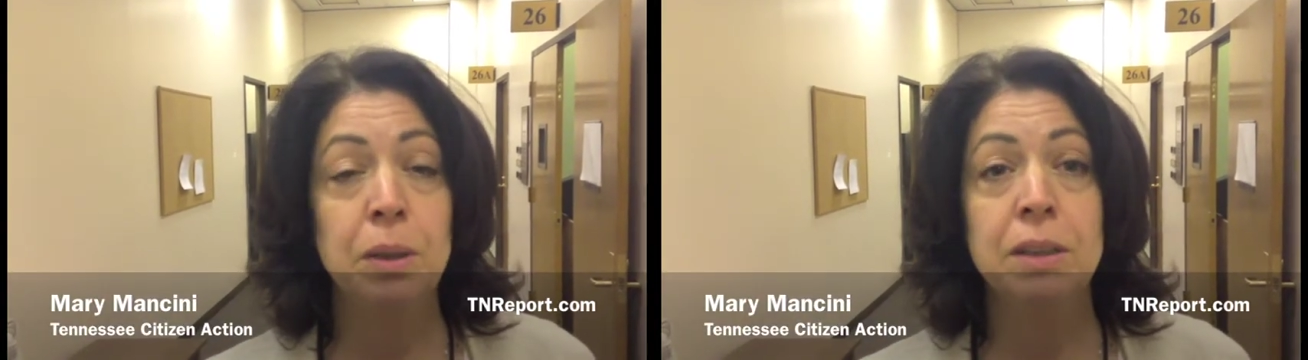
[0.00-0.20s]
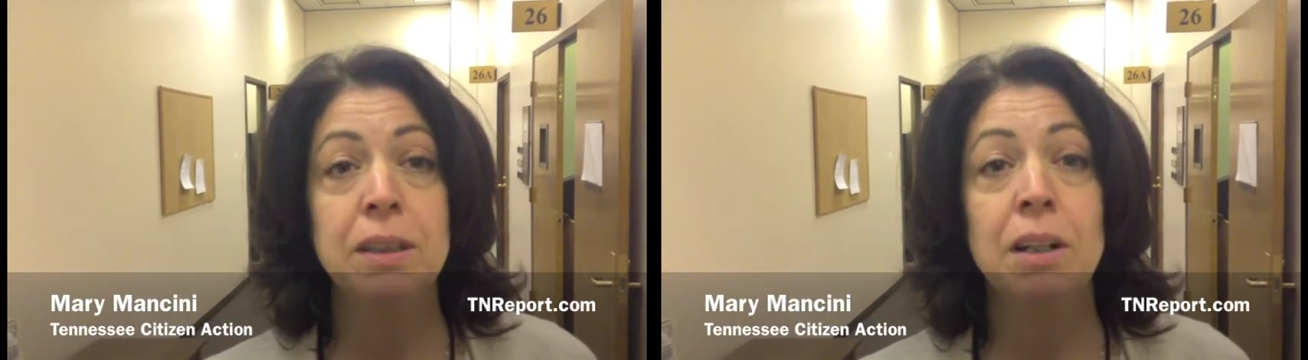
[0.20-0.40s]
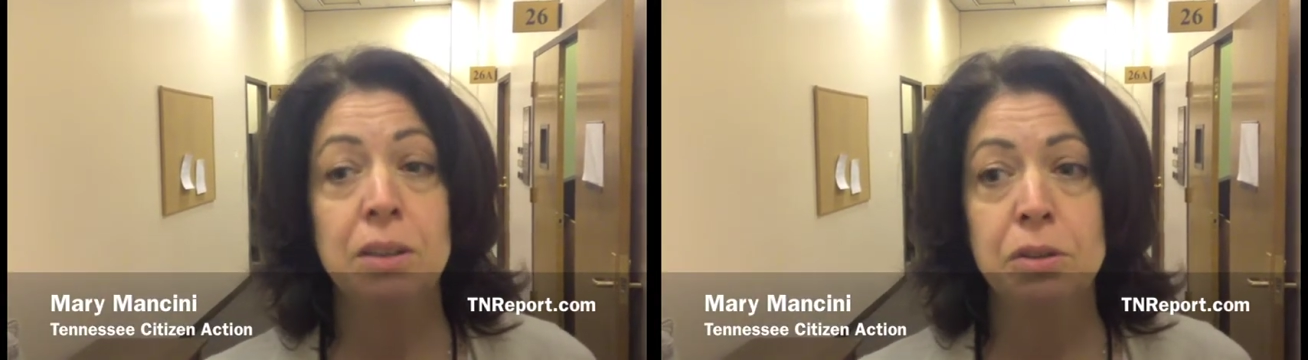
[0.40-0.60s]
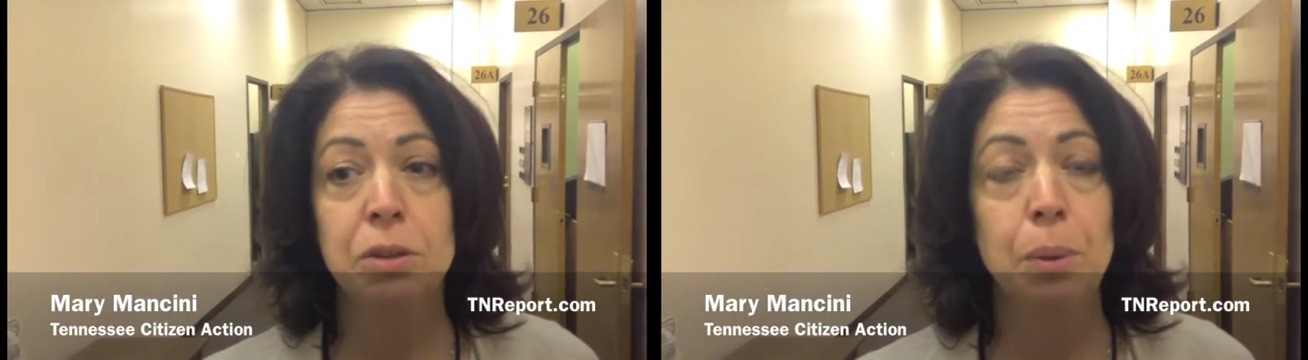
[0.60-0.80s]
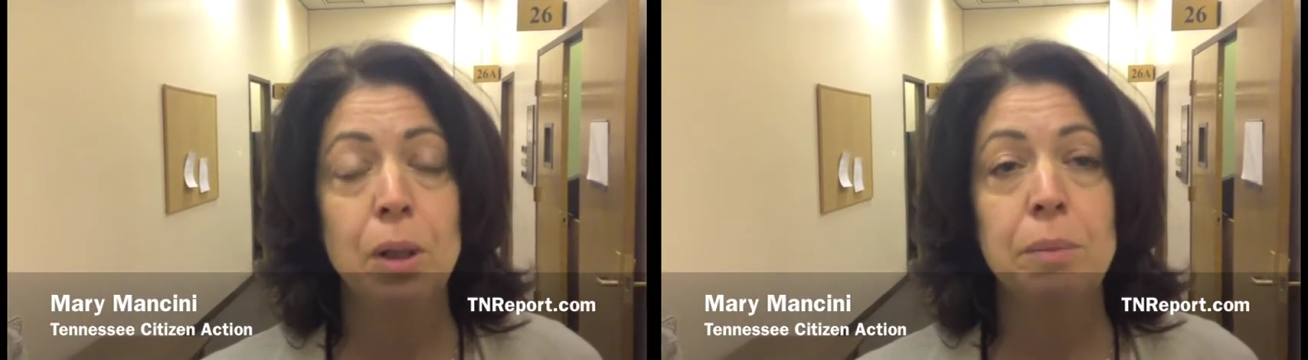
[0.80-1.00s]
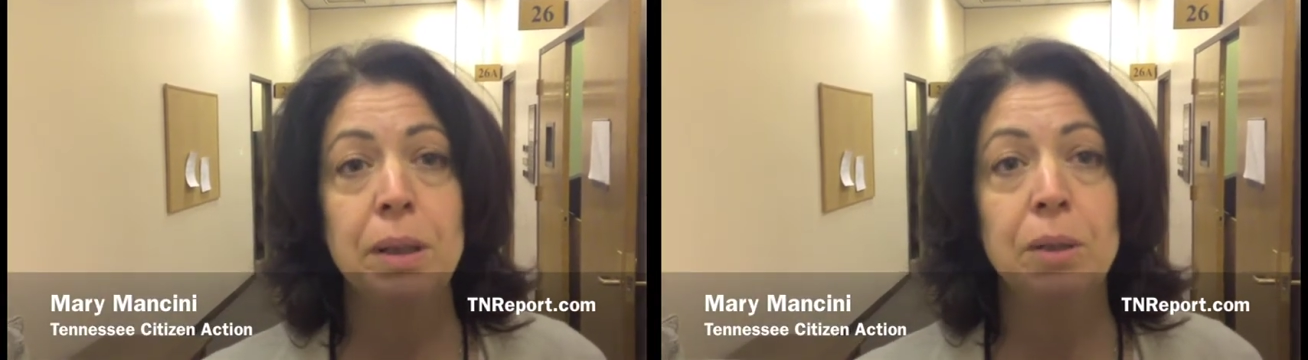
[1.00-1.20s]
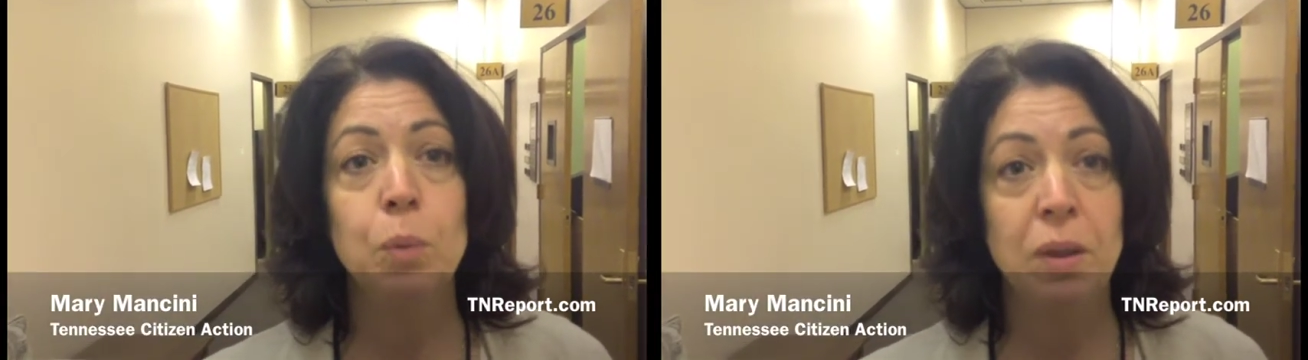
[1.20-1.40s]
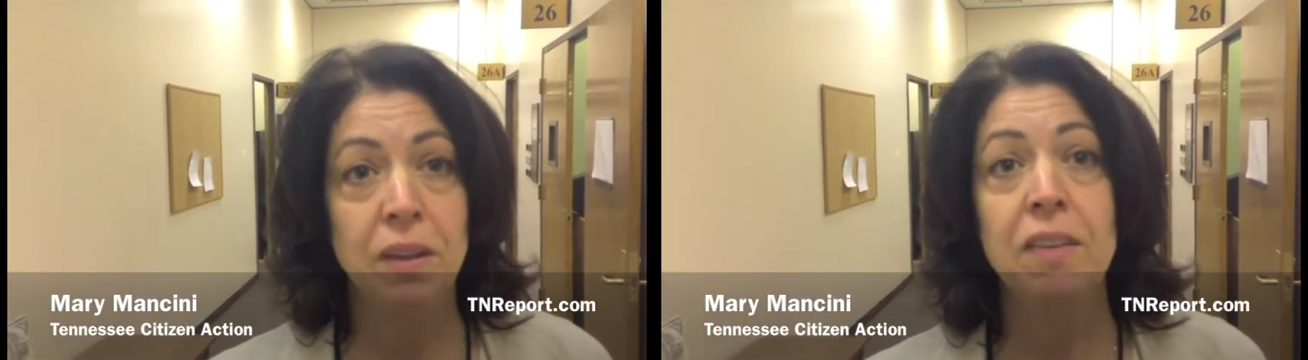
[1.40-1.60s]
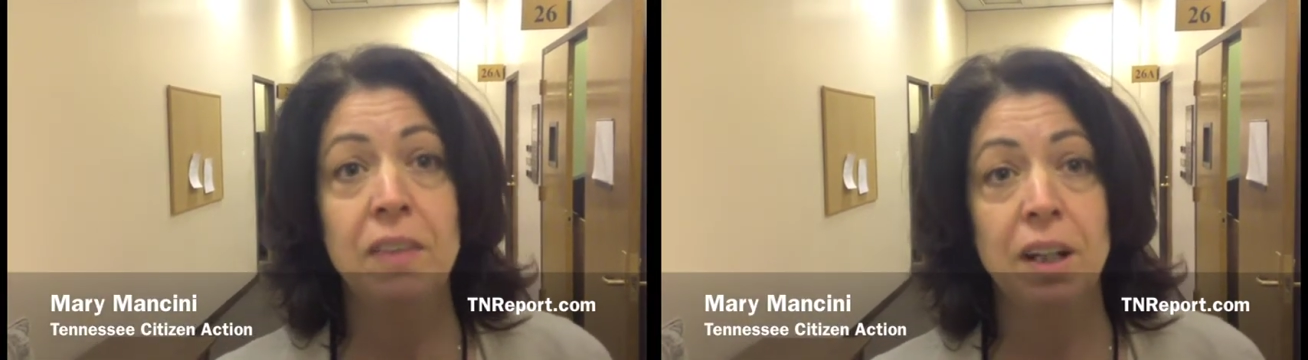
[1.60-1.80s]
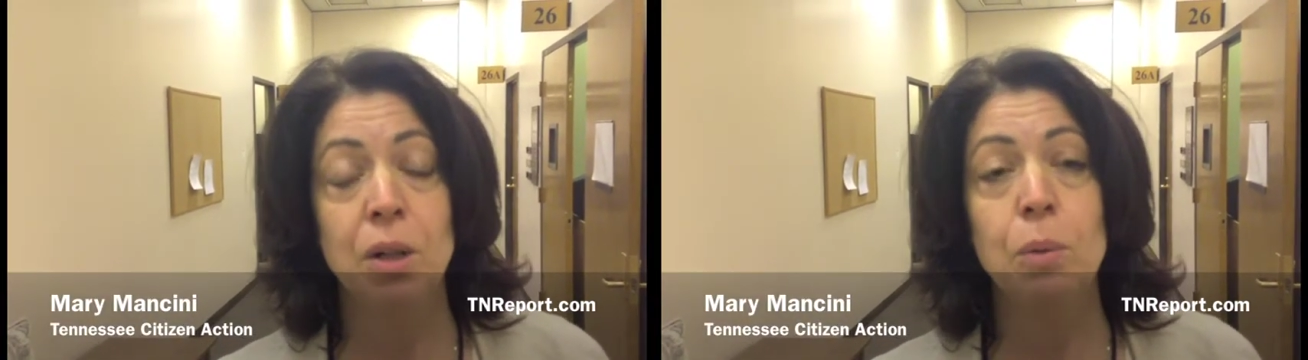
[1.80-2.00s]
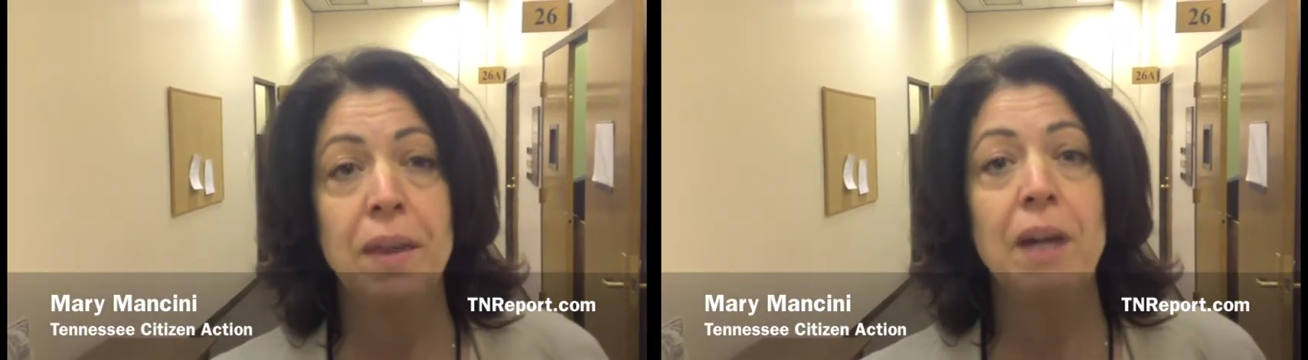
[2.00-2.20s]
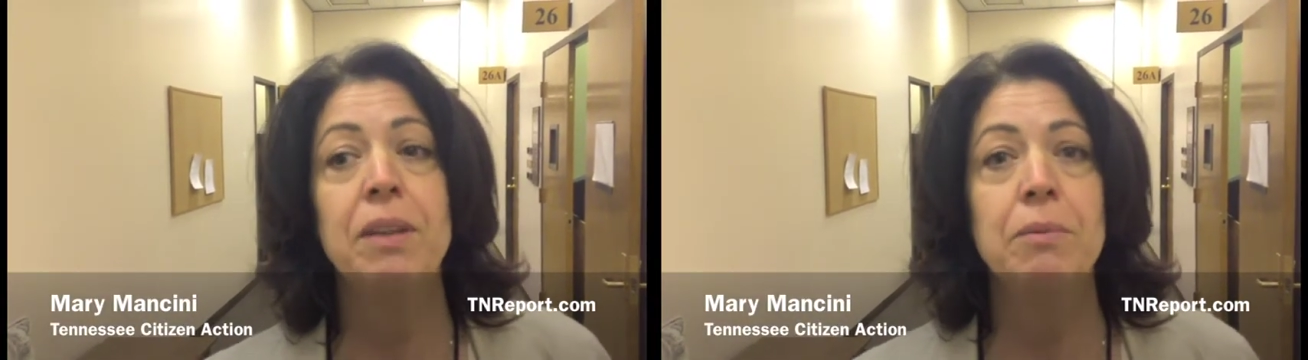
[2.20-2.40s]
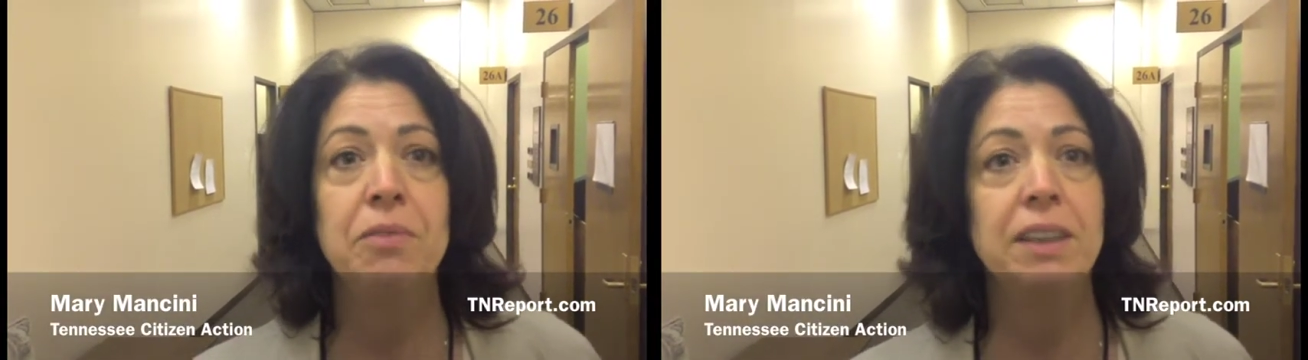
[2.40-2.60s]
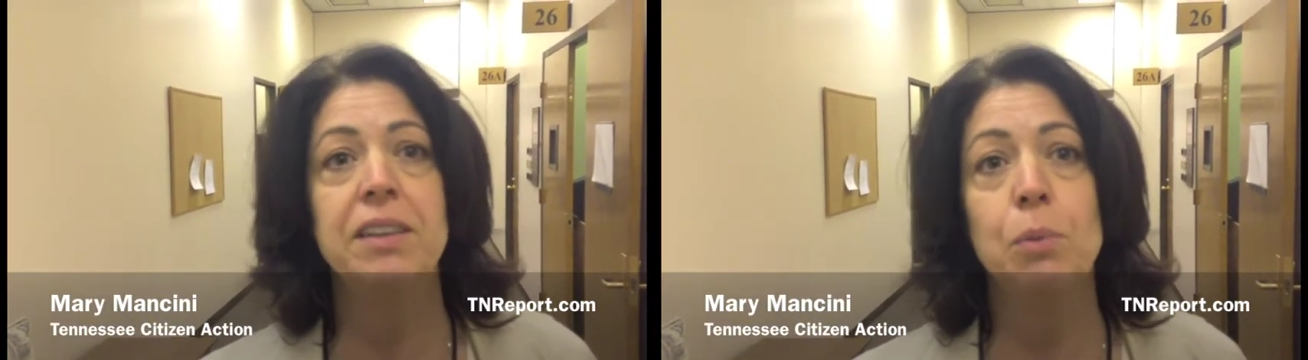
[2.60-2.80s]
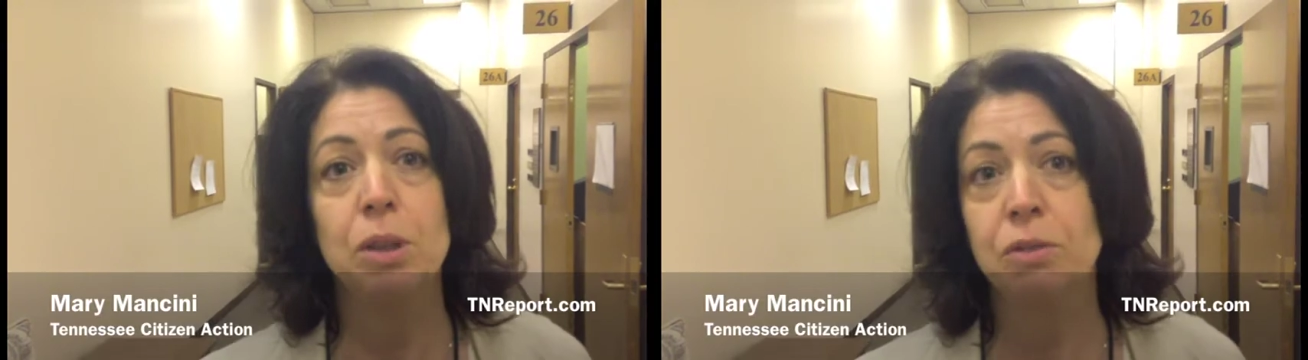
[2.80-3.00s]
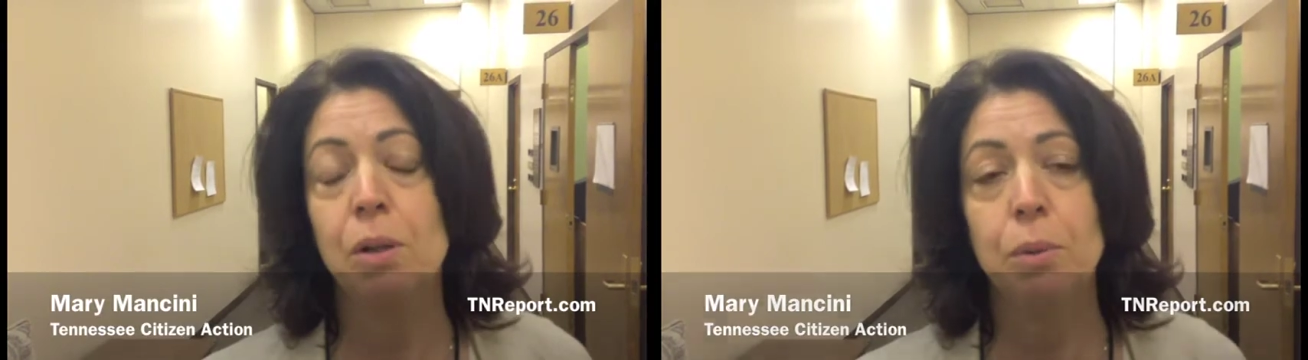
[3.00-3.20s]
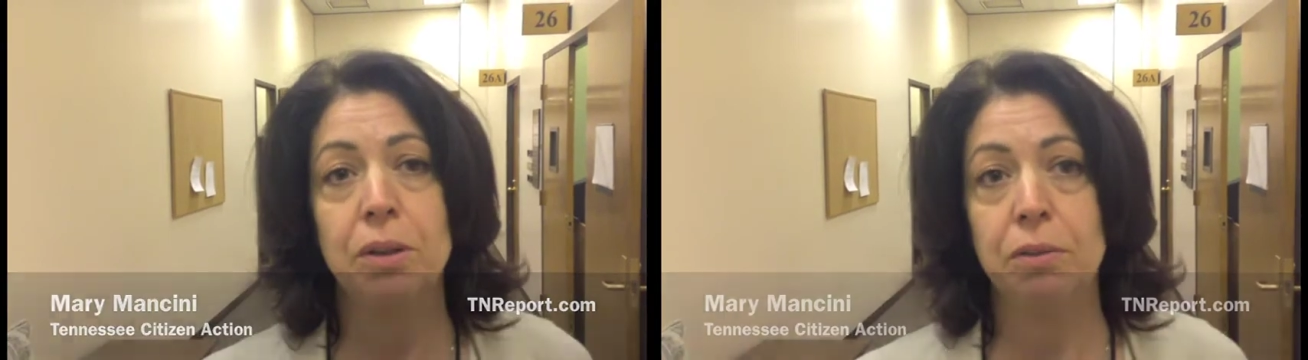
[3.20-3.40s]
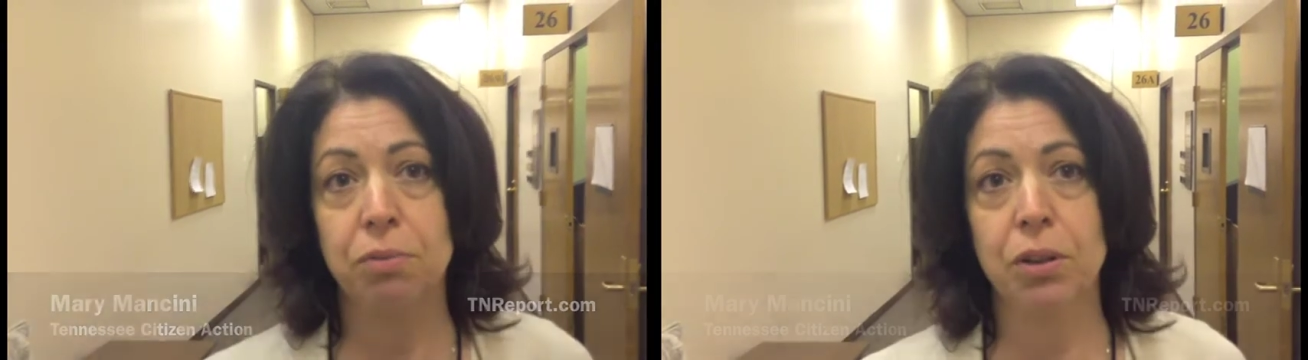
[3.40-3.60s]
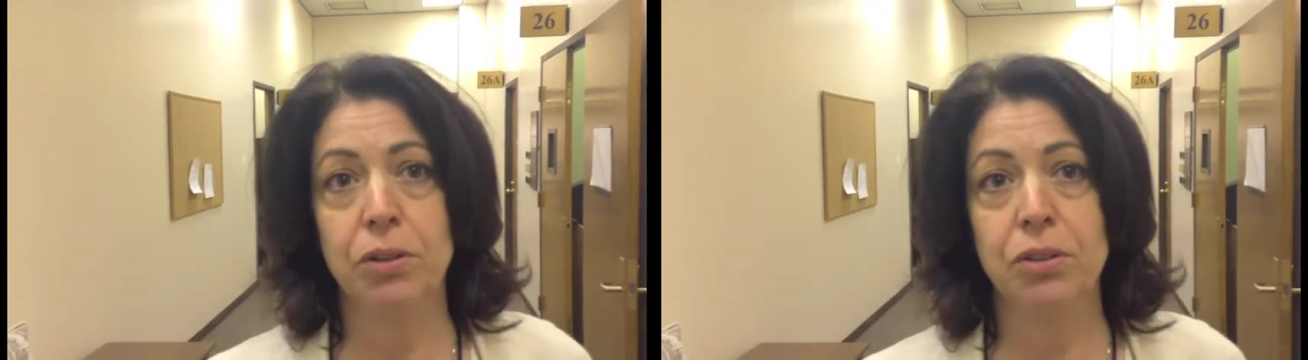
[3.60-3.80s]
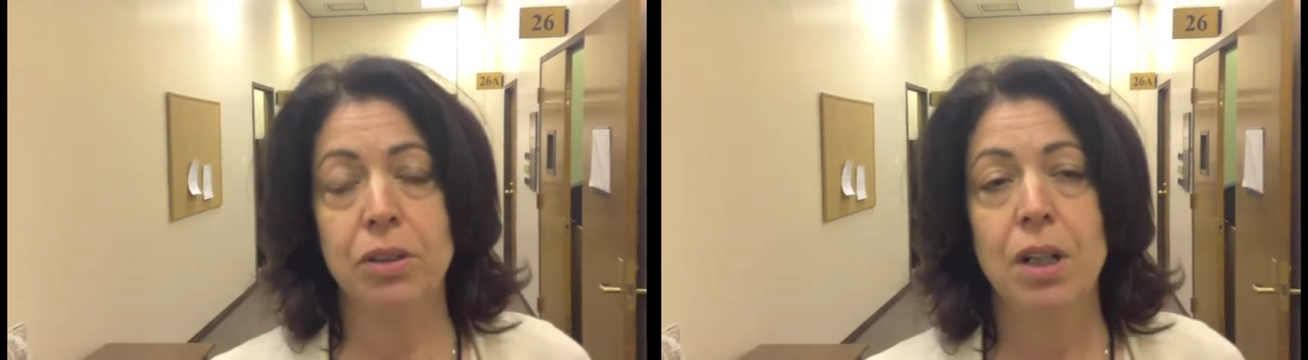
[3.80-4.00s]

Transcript: entirely new department within there without them fixing what's wrong with it first.